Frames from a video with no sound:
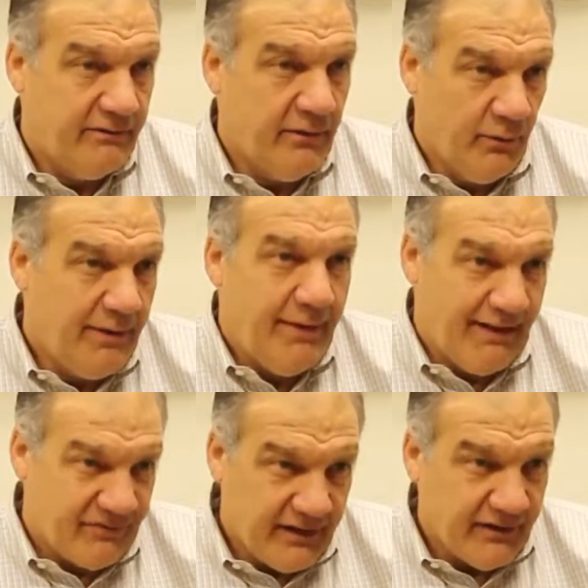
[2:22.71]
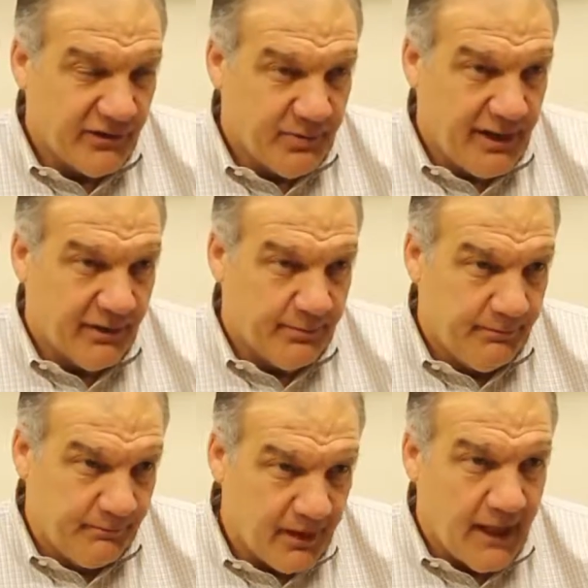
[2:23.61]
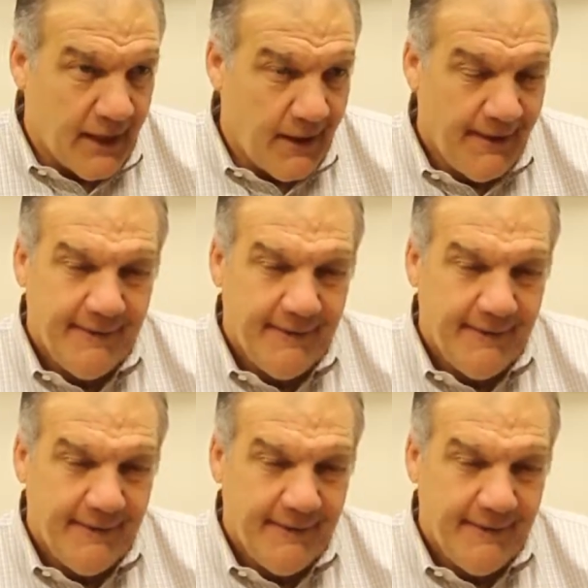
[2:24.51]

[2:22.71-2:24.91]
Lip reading: we may have seen this player play,